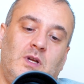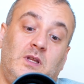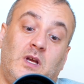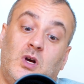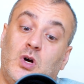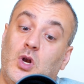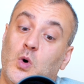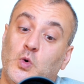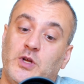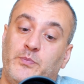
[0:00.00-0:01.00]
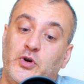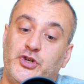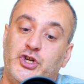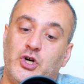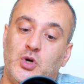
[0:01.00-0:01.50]
at the closed
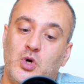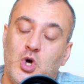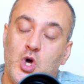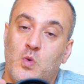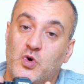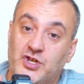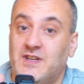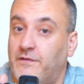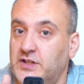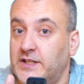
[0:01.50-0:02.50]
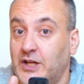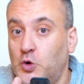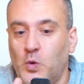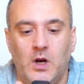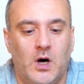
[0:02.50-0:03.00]
aperture, which is something that I
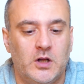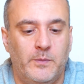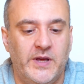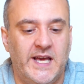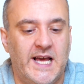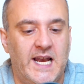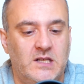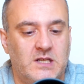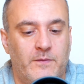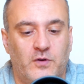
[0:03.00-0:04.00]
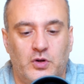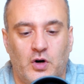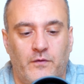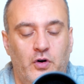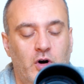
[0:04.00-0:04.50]
do a lot being a landscape
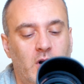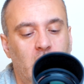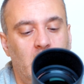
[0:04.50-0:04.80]
photographer,